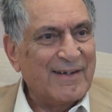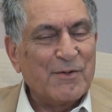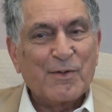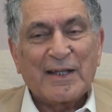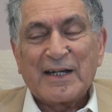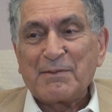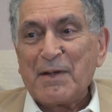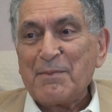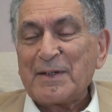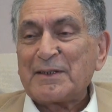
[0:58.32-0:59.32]
Who can
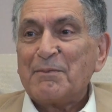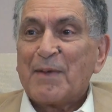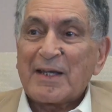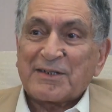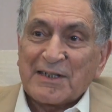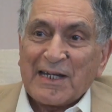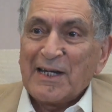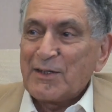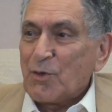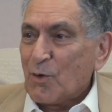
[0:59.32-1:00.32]
remember the master
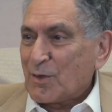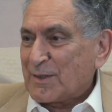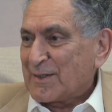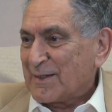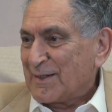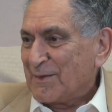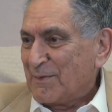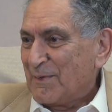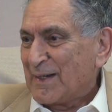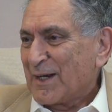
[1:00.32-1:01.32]
telling jokes
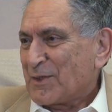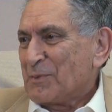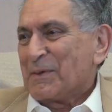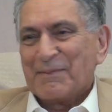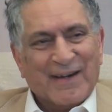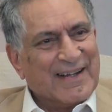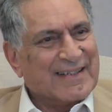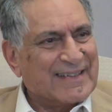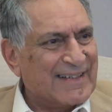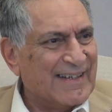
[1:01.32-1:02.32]
will get super
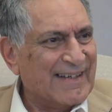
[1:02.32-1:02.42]
marks.